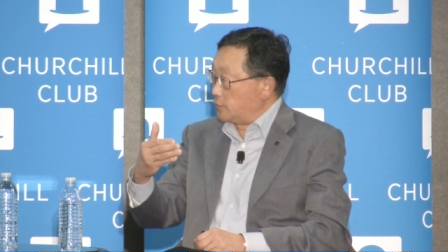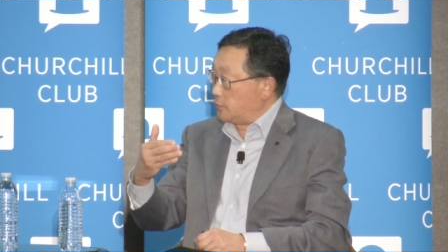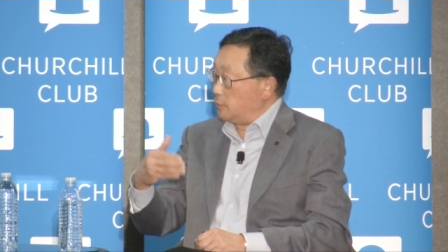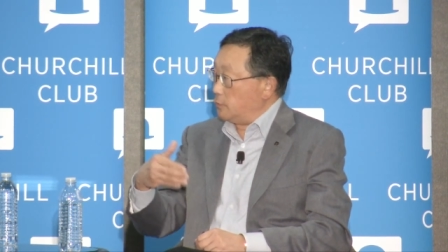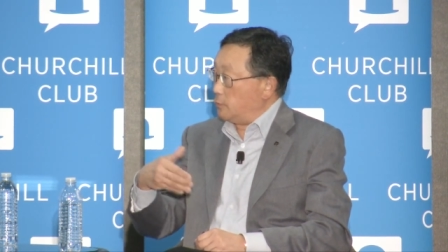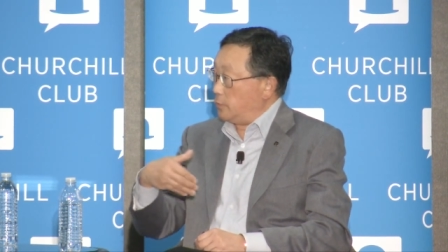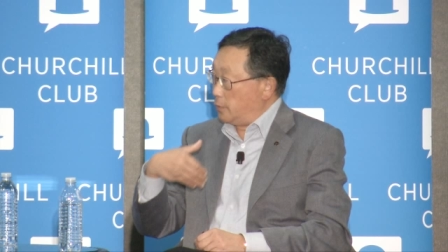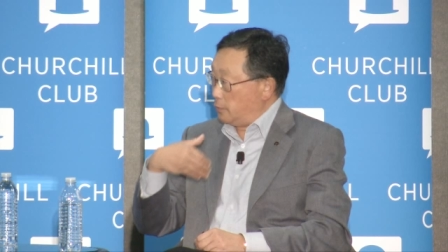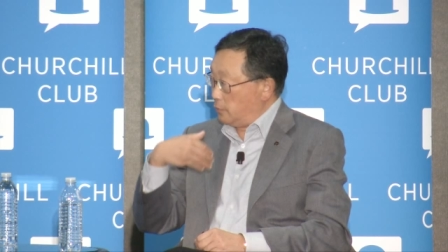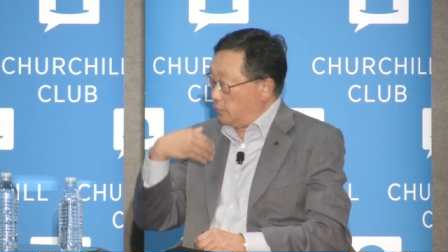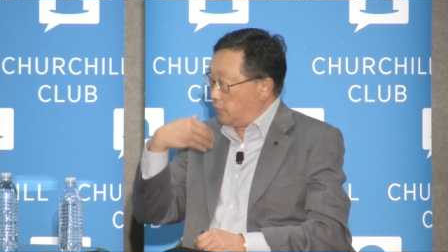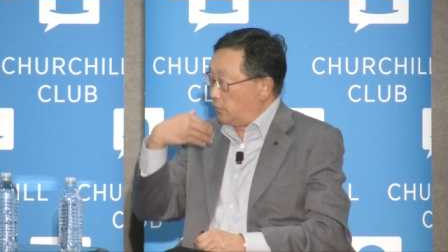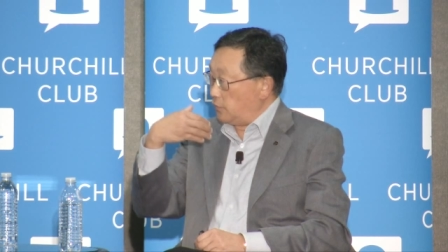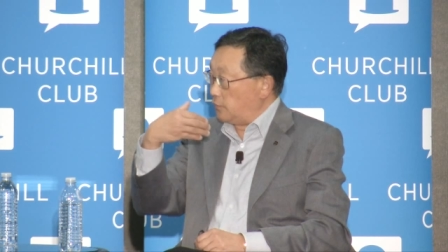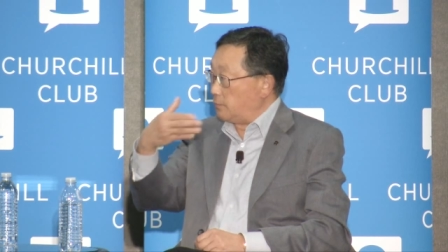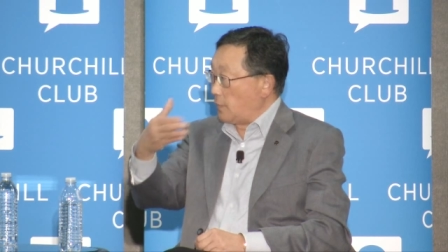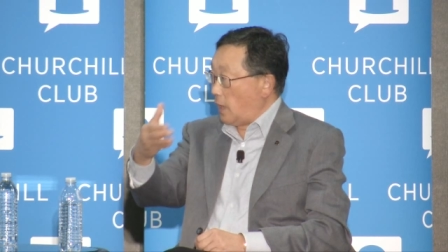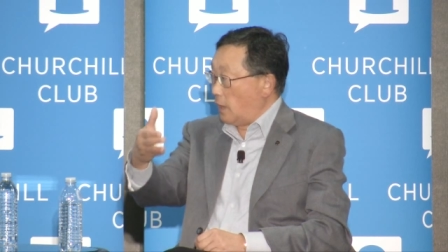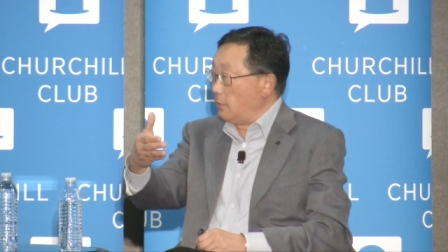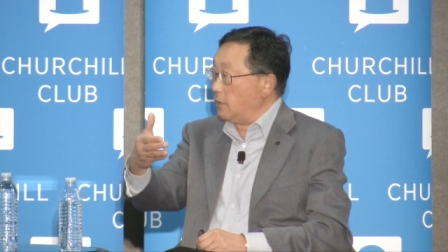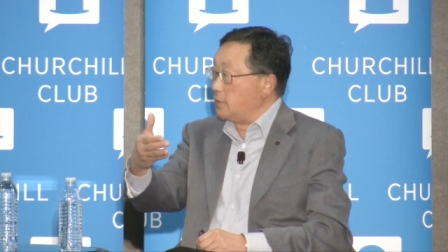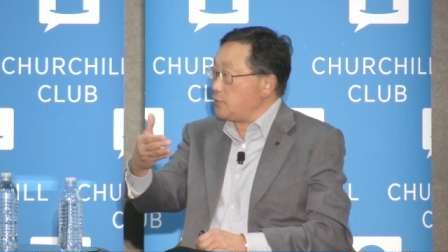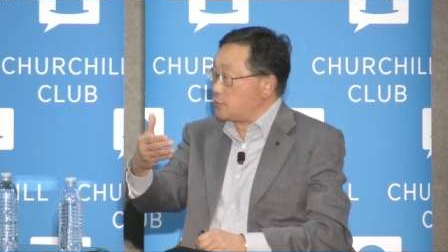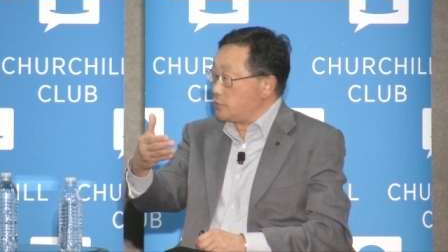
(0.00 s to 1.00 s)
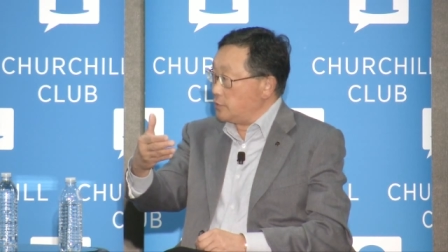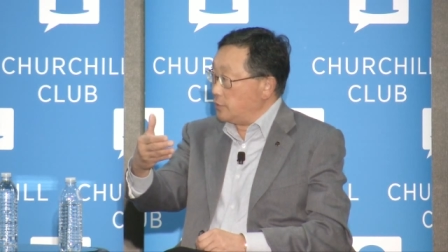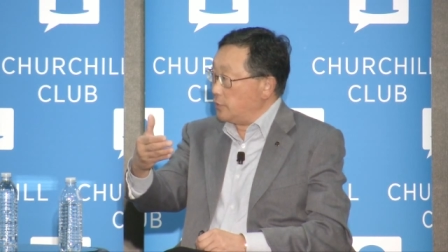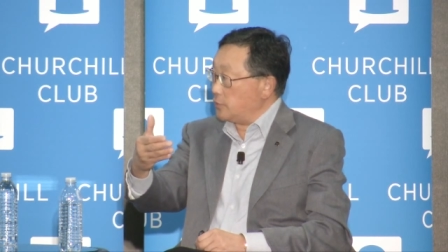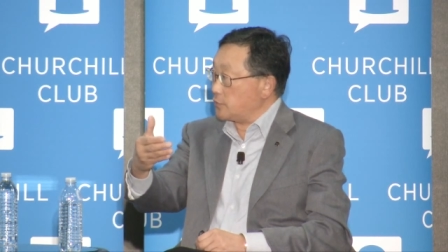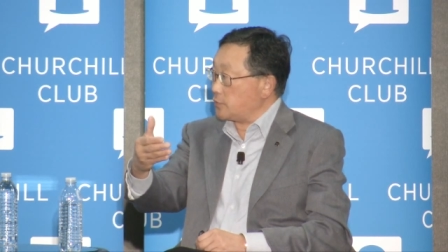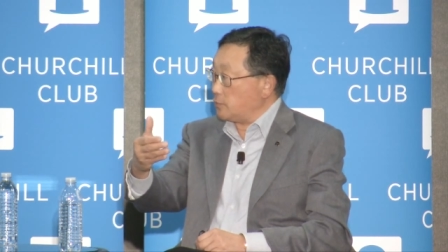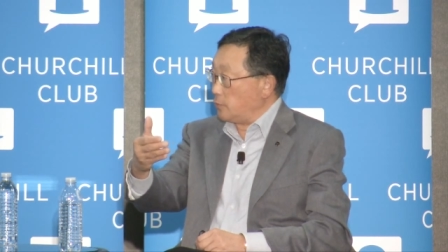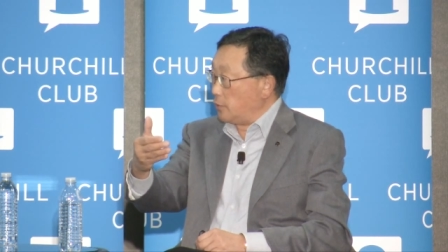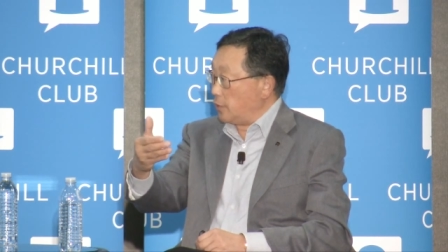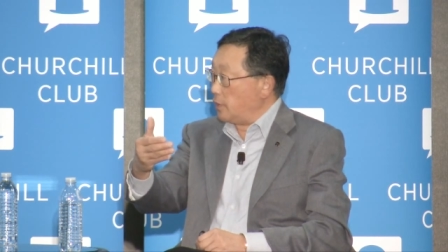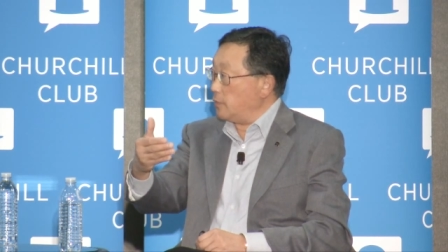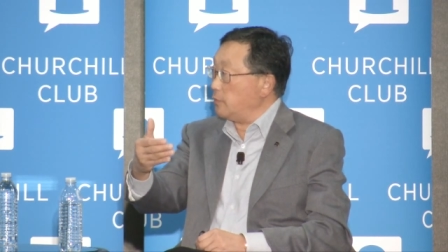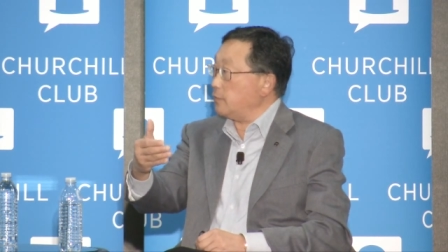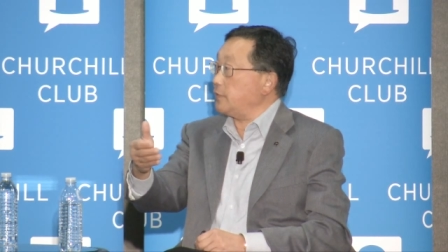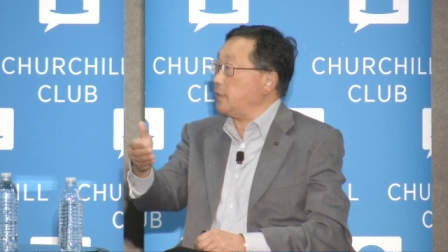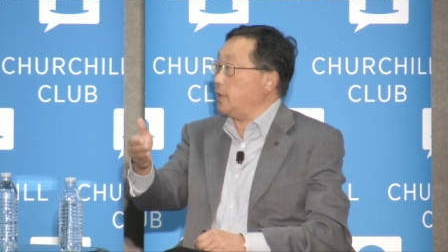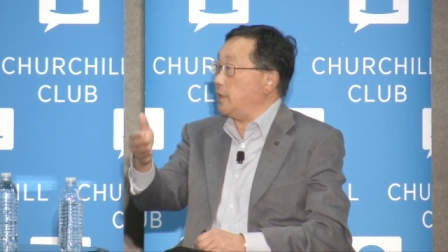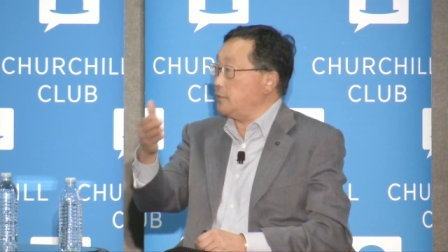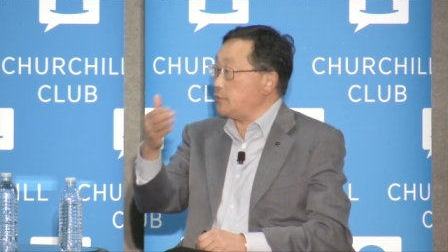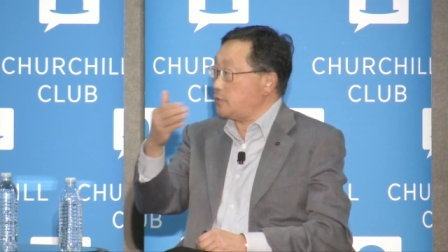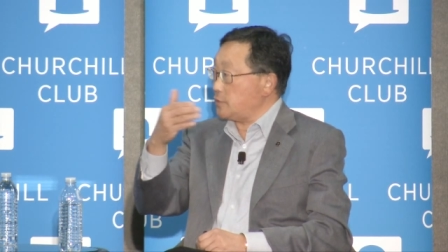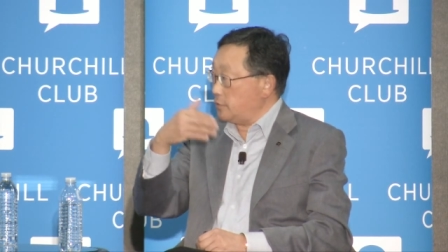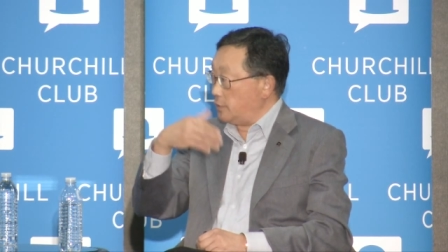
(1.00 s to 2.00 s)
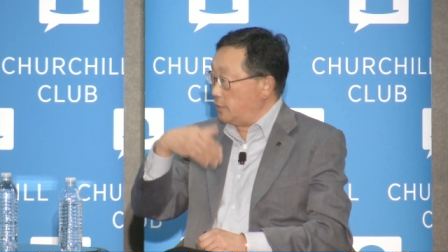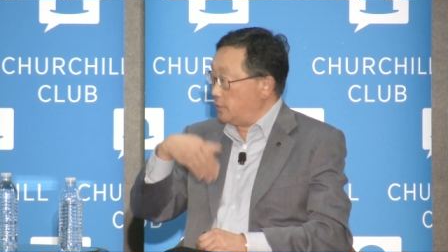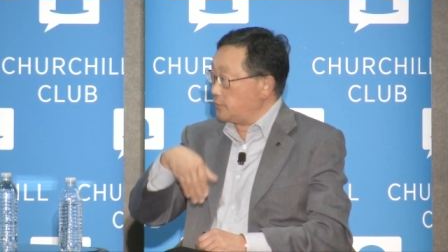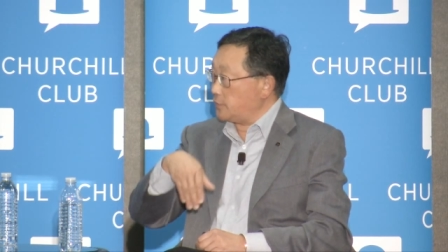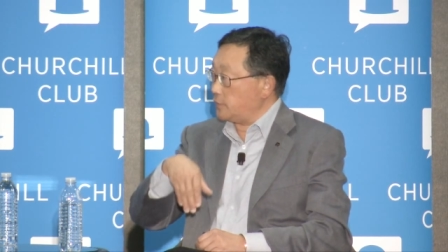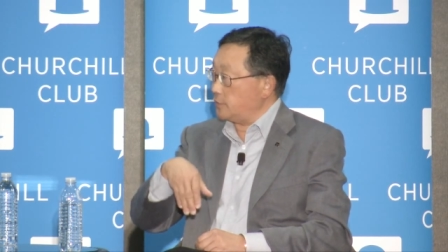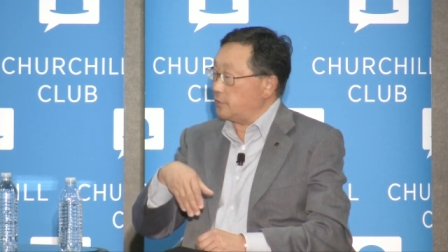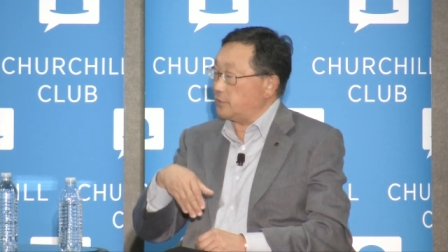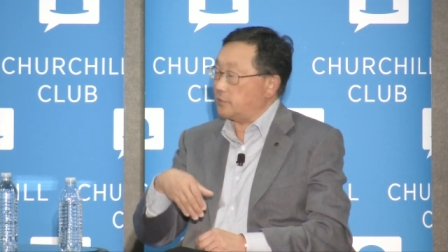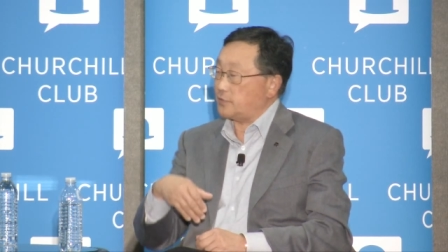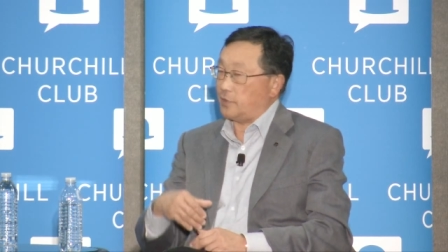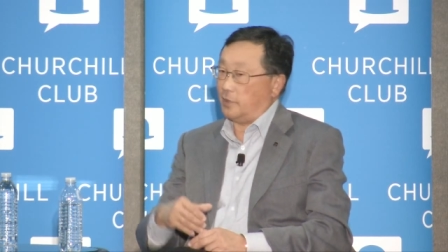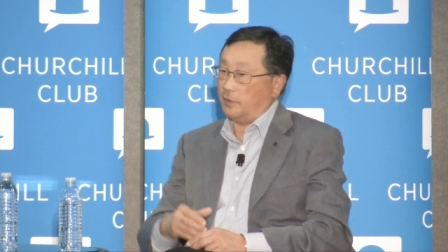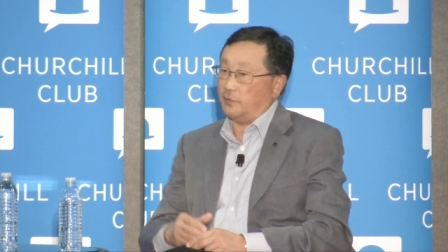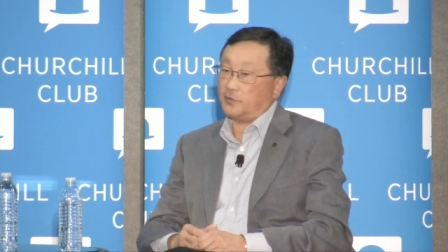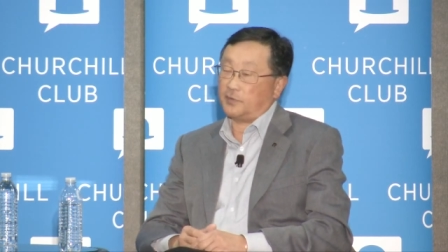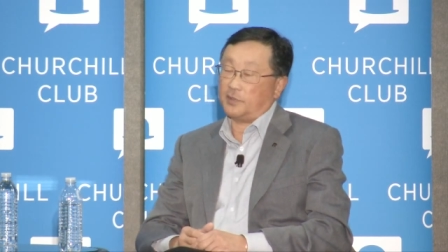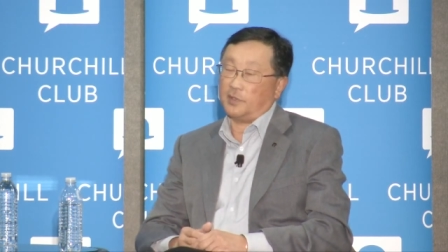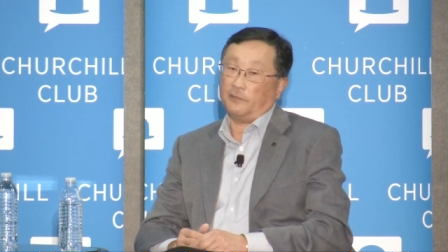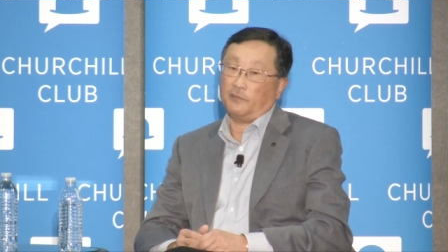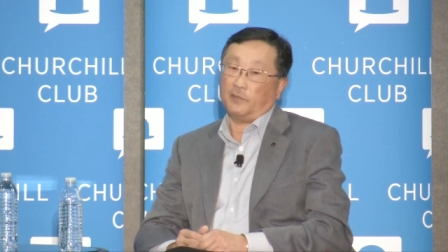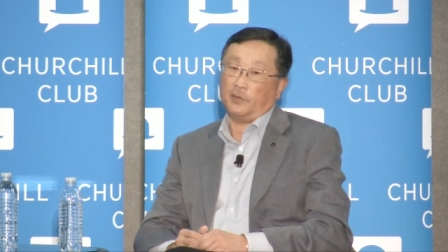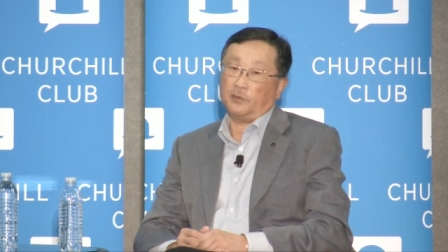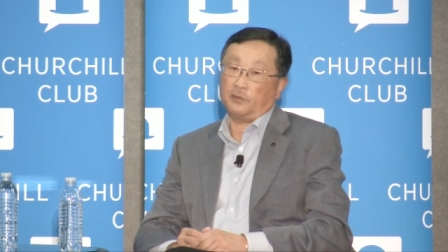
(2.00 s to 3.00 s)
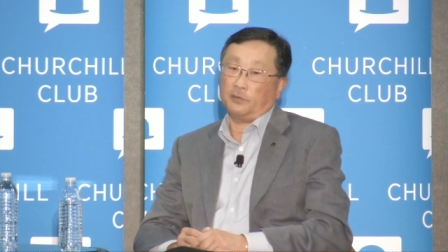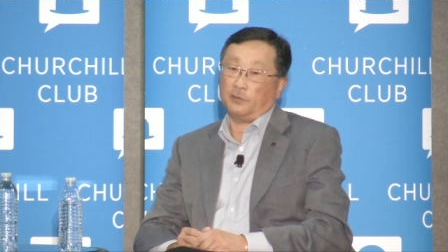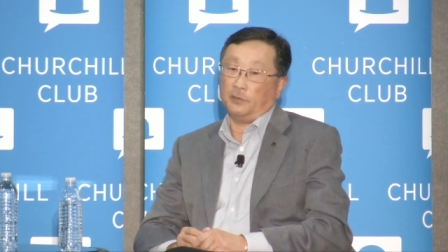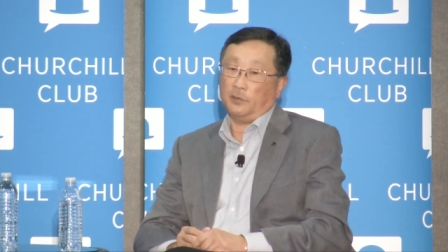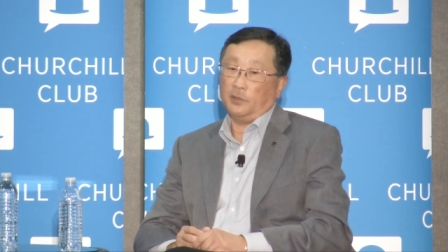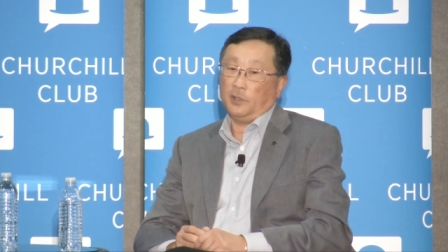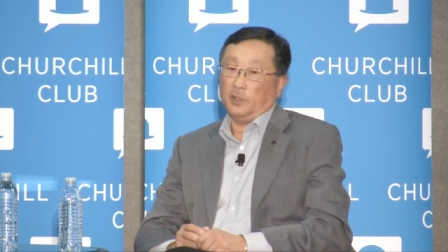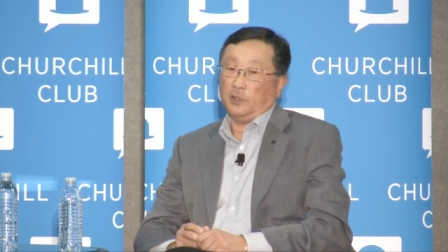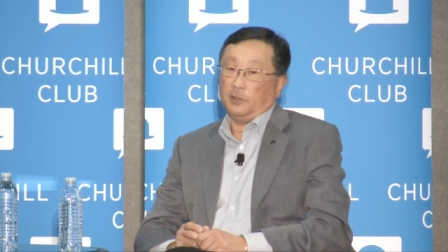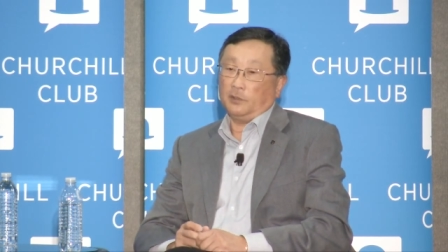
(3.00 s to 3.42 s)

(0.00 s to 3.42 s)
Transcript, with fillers: So we would our engineers working with engineers and designing stuff into